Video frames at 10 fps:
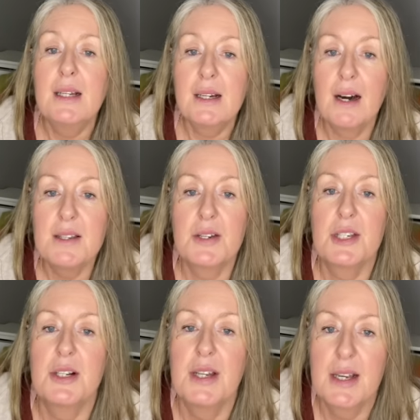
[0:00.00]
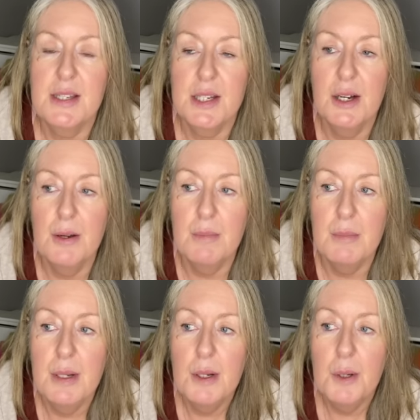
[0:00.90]
Guys, until next time,
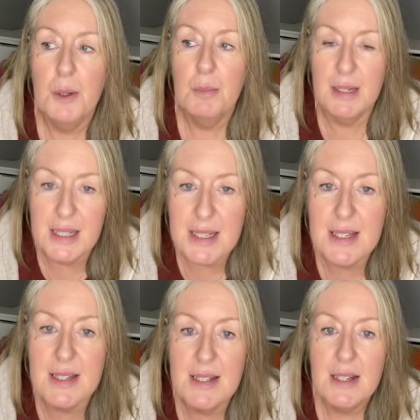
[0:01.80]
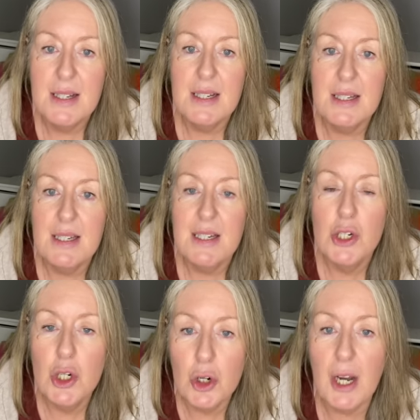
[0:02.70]
please
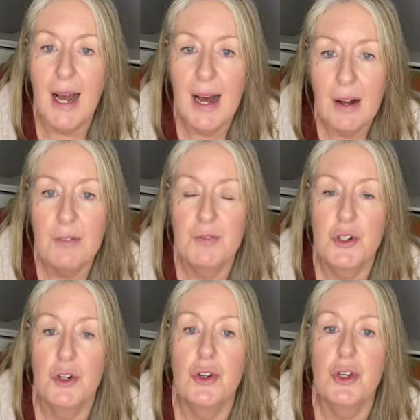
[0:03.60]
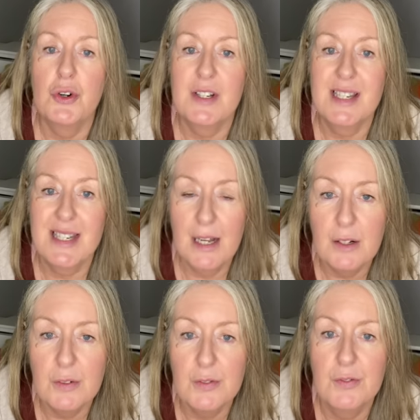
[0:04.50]
look after
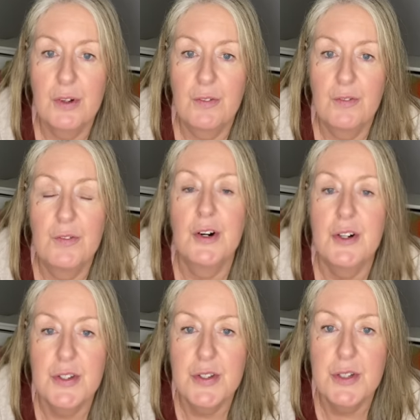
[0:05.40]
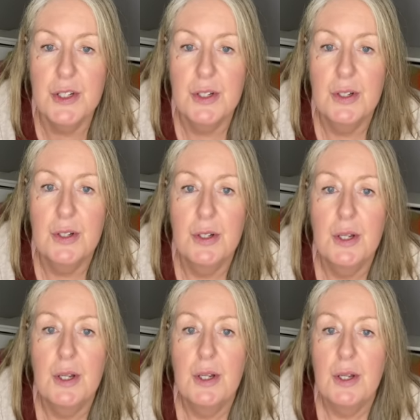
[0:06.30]
yourself first.
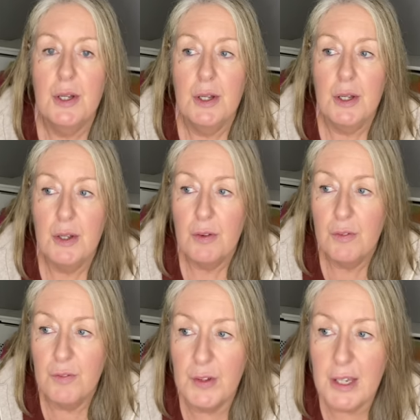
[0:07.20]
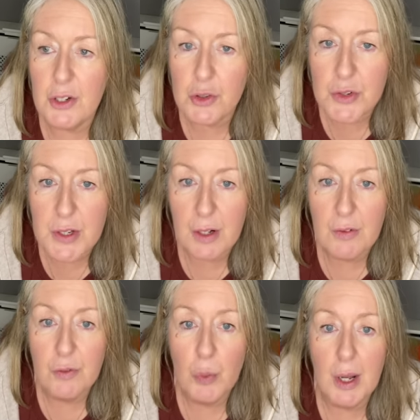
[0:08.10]
Feed
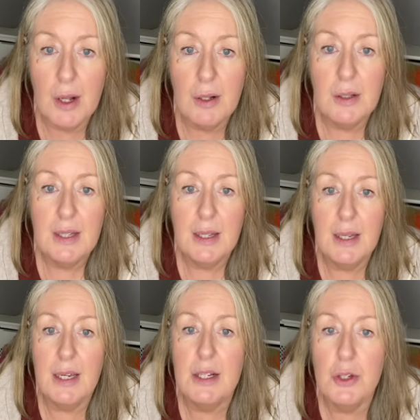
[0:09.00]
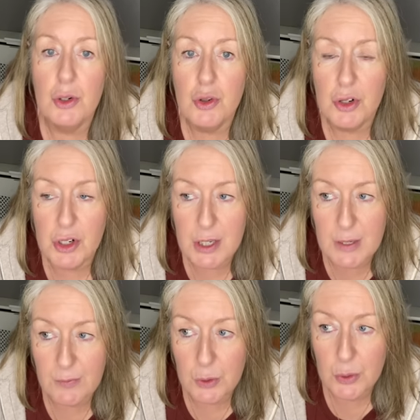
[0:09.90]
yourself well, eat nutritious
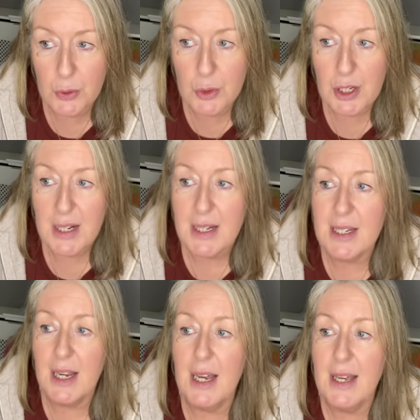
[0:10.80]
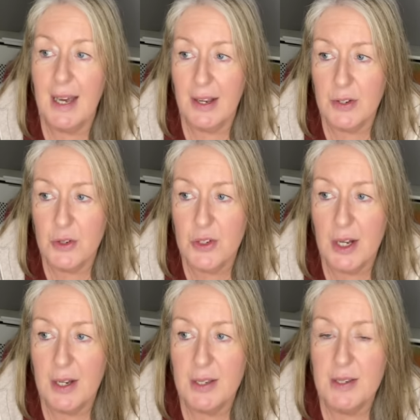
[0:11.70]
food, take
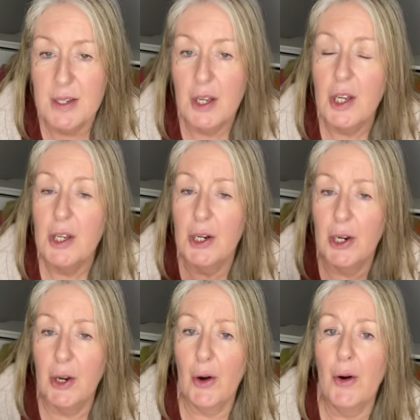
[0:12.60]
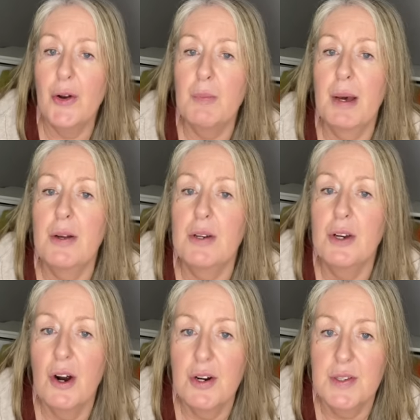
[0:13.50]
exercise, learn about
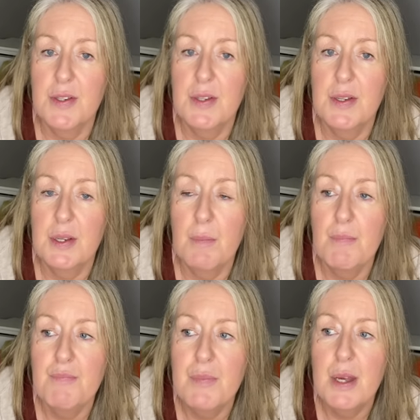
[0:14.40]
narcissism,